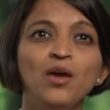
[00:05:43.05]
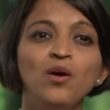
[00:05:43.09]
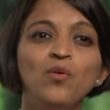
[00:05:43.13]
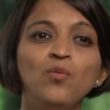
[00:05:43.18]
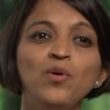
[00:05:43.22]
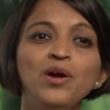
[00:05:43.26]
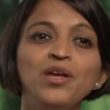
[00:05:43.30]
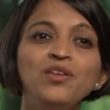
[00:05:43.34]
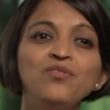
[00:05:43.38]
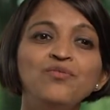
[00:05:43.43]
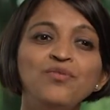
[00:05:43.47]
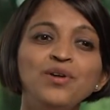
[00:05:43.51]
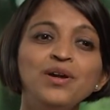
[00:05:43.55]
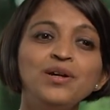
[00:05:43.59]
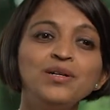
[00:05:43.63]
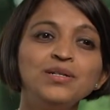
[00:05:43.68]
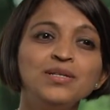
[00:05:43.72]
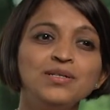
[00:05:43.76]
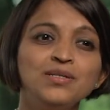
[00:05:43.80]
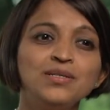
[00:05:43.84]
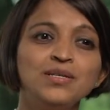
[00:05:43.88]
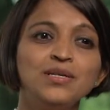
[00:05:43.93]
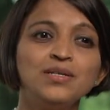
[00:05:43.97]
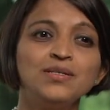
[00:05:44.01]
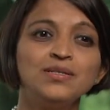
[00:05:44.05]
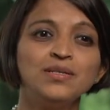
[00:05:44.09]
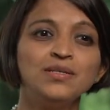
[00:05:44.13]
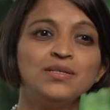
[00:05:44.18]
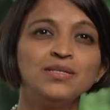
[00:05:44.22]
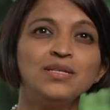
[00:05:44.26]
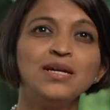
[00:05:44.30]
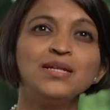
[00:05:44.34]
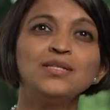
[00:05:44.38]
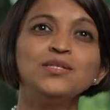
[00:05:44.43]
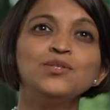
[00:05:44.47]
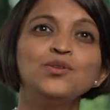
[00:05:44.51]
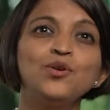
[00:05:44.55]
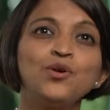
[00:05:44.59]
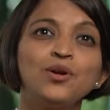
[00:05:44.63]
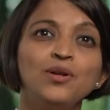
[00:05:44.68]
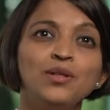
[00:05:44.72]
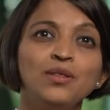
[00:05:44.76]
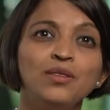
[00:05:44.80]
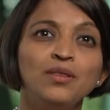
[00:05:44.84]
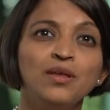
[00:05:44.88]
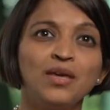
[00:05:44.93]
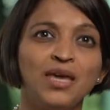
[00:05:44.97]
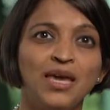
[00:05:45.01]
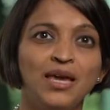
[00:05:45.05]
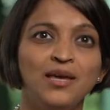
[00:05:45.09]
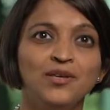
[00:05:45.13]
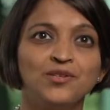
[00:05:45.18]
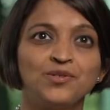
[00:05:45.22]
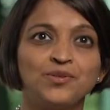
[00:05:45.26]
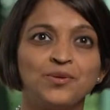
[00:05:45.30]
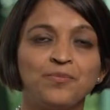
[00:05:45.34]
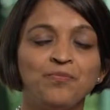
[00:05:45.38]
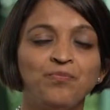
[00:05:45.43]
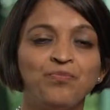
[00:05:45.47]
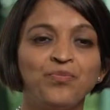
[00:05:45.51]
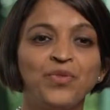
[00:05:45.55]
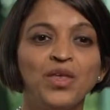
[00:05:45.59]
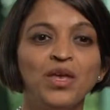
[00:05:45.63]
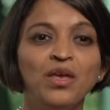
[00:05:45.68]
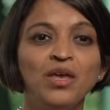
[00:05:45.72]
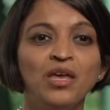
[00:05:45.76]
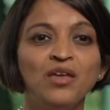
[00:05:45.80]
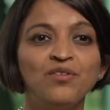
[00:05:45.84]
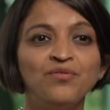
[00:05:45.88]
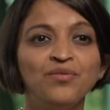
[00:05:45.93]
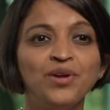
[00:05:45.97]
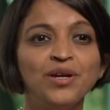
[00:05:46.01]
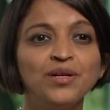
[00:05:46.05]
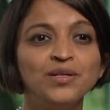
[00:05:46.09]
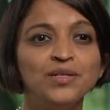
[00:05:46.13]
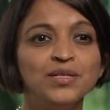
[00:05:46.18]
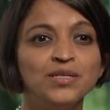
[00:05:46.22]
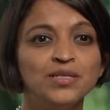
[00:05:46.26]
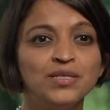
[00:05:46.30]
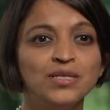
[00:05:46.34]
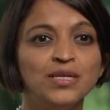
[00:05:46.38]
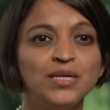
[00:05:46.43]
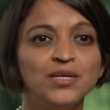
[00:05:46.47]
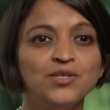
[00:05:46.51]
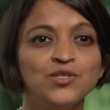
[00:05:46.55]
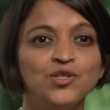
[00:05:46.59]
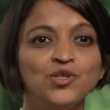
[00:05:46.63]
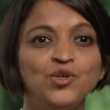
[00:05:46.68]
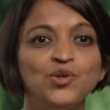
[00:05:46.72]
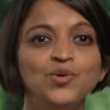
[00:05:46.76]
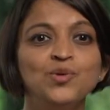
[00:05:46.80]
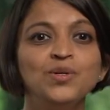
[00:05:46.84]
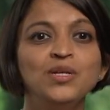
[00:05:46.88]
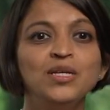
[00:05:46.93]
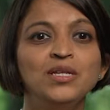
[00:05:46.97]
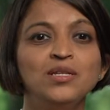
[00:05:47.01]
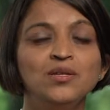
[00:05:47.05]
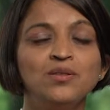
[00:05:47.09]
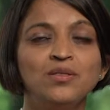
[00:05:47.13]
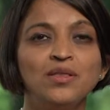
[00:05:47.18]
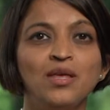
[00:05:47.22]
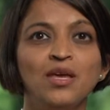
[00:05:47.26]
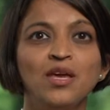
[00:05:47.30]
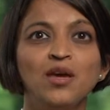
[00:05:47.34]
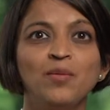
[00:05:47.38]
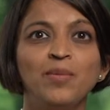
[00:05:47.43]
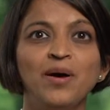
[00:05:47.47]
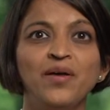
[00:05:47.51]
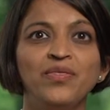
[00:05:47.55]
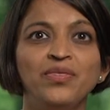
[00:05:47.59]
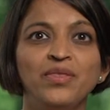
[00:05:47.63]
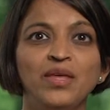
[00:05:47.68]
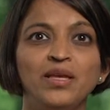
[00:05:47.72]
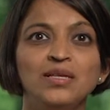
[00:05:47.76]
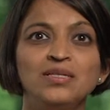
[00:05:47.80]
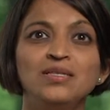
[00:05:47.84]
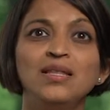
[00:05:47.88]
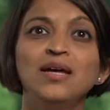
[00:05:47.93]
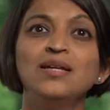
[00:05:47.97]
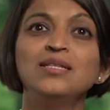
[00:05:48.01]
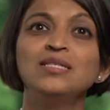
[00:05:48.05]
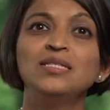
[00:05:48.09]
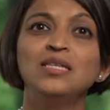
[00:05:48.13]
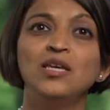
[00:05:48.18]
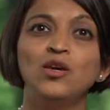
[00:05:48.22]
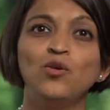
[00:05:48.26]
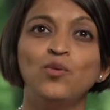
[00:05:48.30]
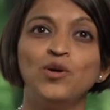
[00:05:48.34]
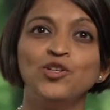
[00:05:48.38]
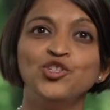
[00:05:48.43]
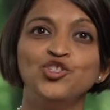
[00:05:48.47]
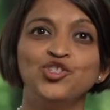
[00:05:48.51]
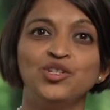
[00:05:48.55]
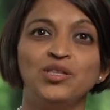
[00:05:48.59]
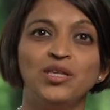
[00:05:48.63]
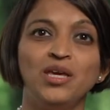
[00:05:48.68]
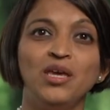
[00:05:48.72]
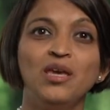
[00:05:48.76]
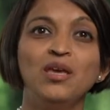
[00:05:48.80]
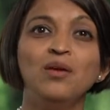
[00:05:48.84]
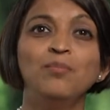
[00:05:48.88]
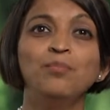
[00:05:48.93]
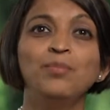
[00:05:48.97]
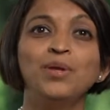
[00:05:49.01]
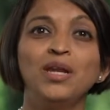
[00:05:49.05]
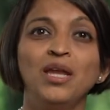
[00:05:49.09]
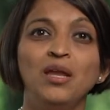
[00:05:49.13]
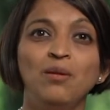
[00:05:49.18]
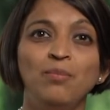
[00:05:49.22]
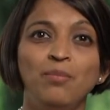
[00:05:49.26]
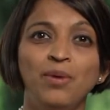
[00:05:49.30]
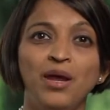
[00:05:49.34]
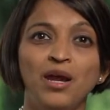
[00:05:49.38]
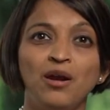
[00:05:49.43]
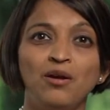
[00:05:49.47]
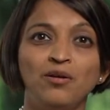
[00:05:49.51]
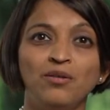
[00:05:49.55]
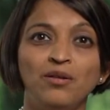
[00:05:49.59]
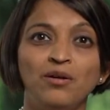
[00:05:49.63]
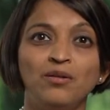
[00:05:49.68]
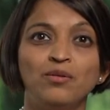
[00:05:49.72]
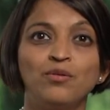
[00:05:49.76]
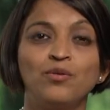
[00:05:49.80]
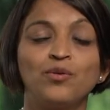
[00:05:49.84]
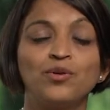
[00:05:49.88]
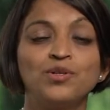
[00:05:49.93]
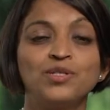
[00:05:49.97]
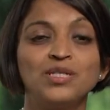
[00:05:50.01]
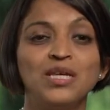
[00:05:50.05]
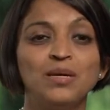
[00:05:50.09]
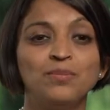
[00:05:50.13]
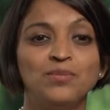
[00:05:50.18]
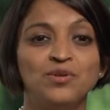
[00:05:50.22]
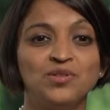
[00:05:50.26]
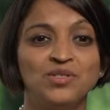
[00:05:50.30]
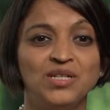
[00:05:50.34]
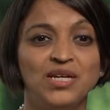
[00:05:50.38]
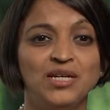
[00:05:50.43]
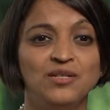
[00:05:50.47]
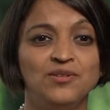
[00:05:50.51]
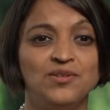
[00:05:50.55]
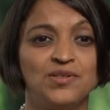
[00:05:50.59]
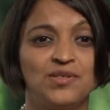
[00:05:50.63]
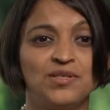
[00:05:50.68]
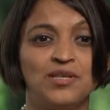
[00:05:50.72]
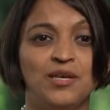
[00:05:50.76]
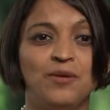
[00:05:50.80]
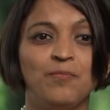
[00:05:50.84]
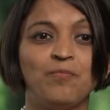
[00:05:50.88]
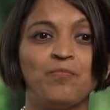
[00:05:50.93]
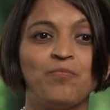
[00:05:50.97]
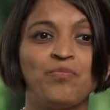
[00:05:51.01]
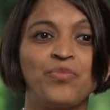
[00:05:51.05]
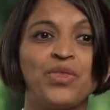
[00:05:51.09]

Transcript: Well, in rare diseases, that's not the case. In rare disease, you need to think about things not sequentially, but in parallel or simultaneously.